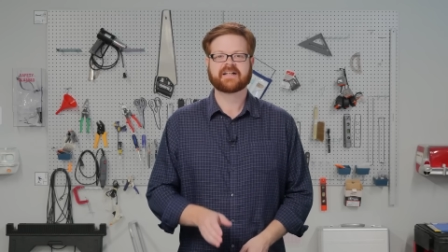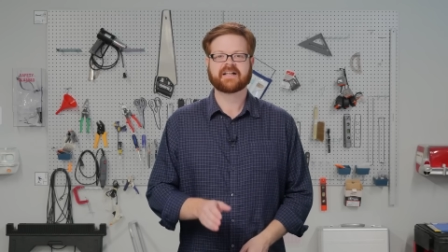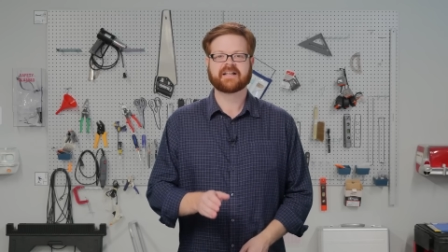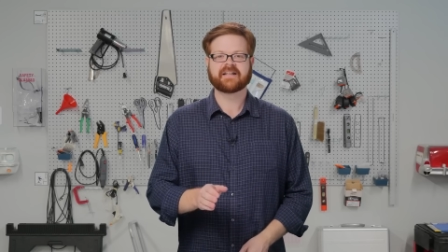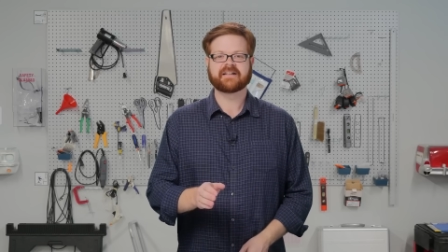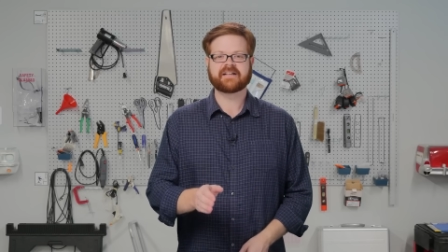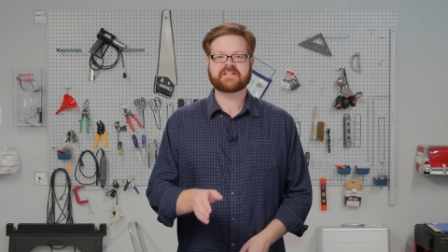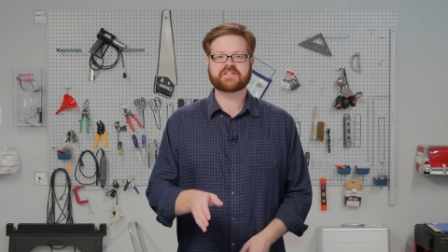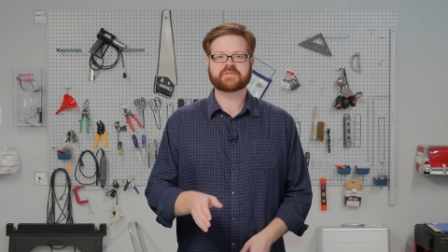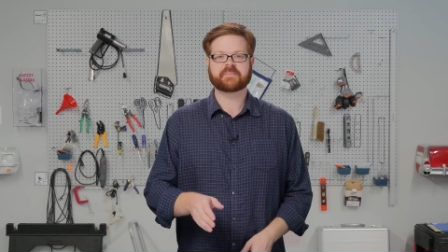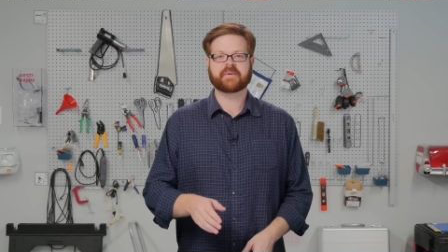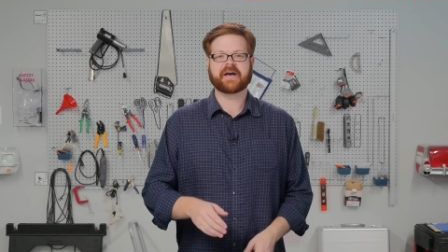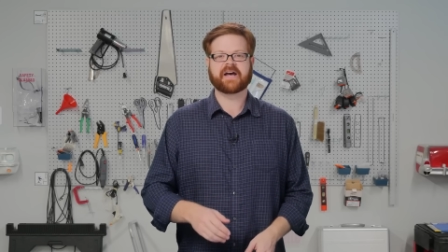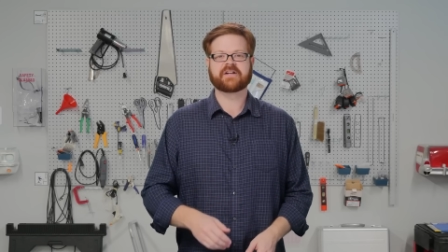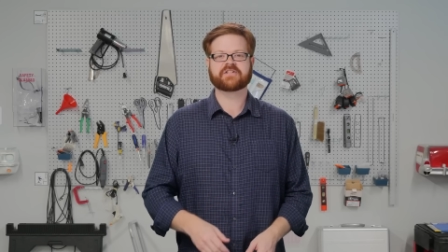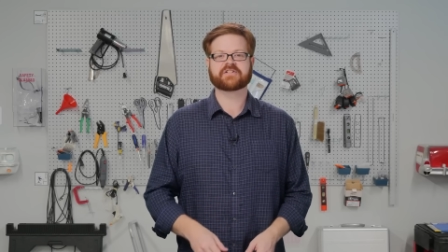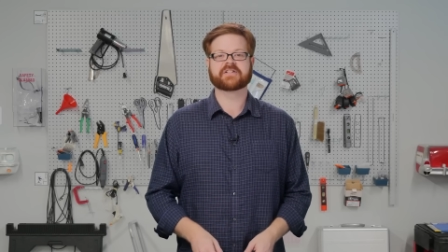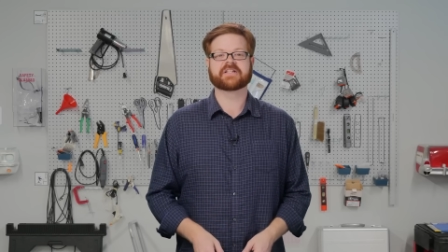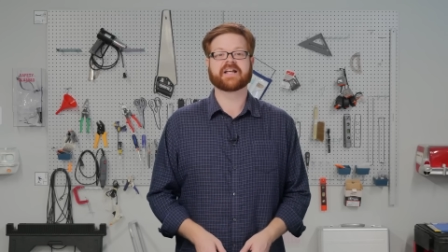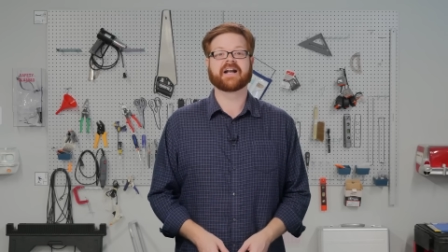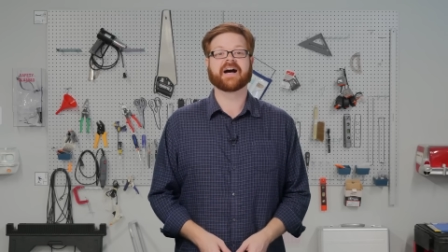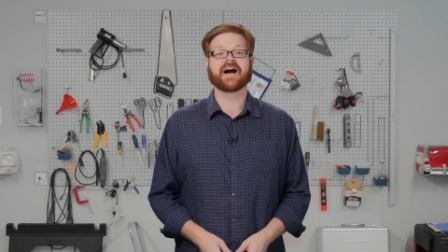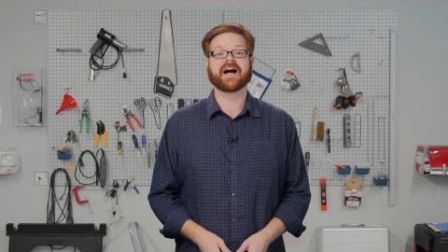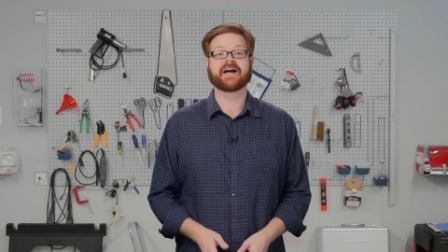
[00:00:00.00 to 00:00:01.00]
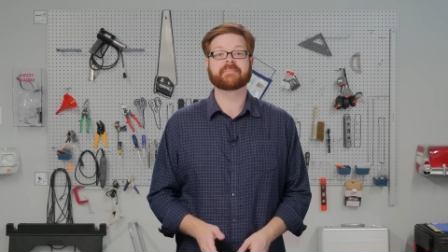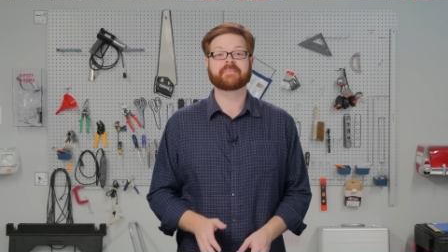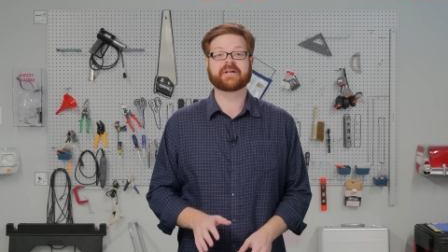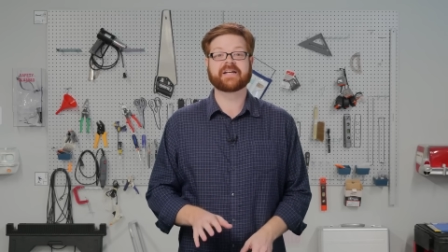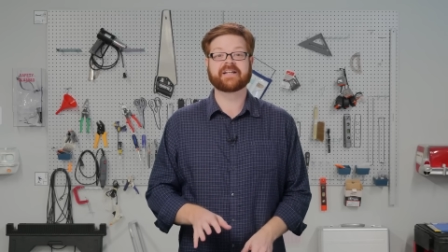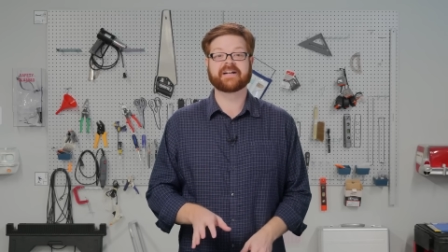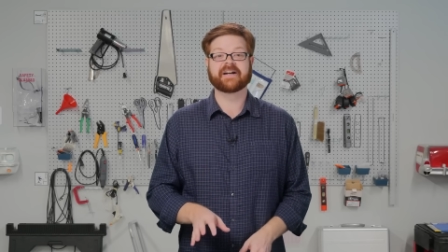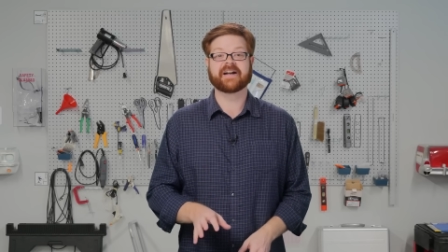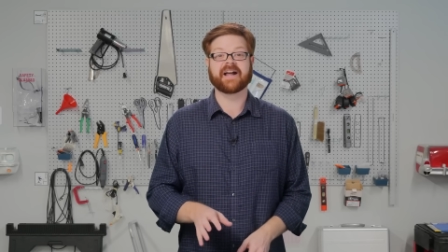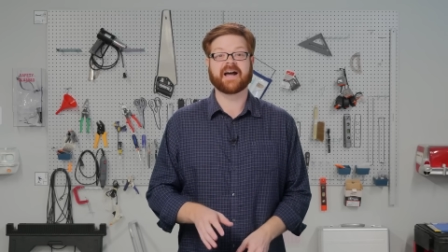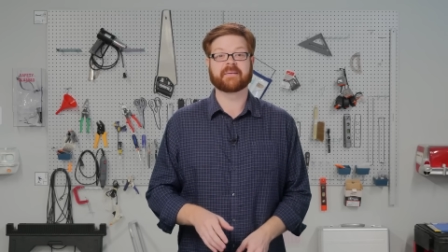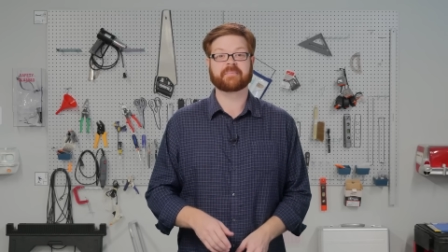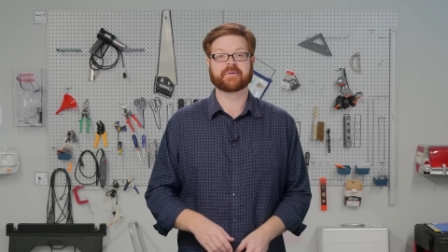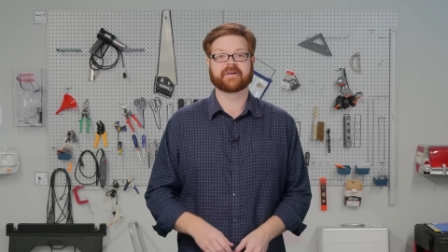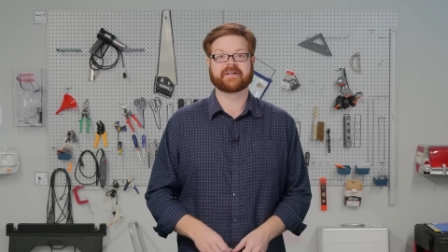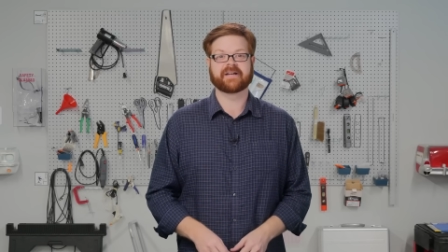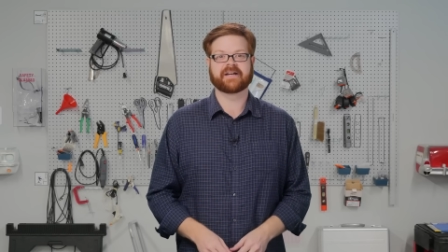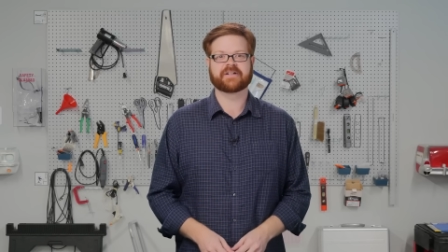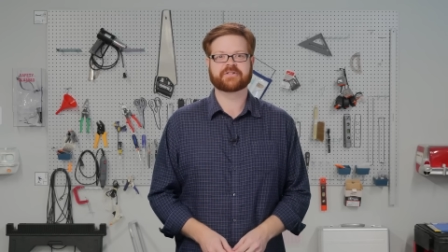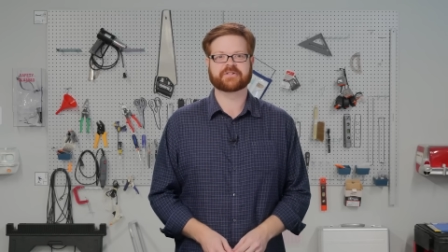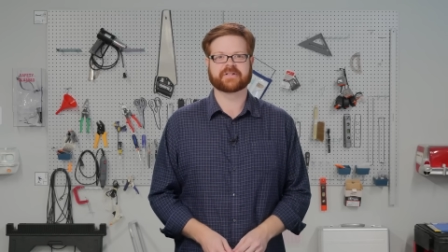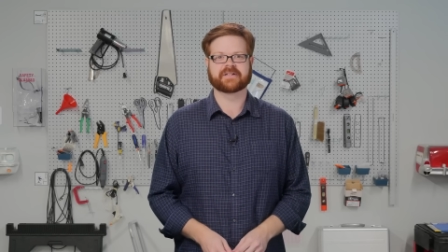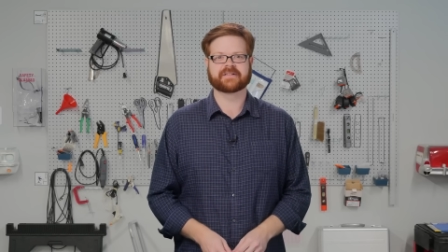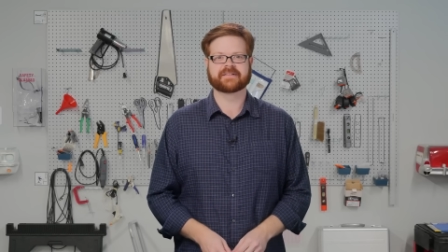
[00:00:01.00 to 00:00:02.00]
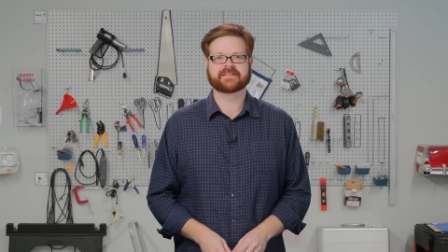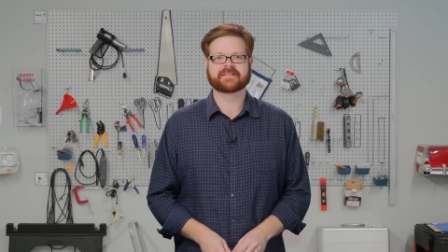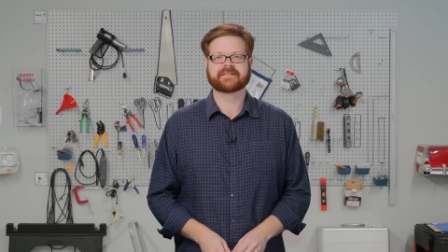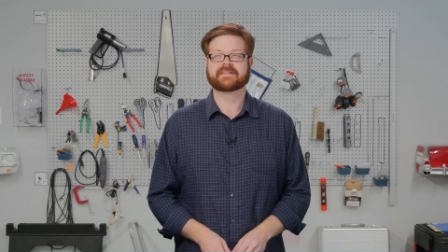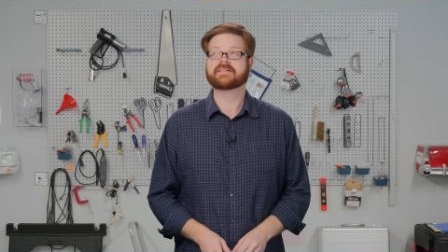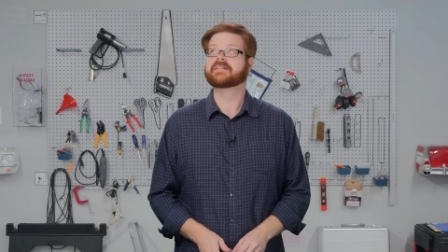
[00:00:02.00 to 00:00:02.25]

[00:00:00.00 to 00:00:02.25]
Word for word: Let's imagine that I'm in an application.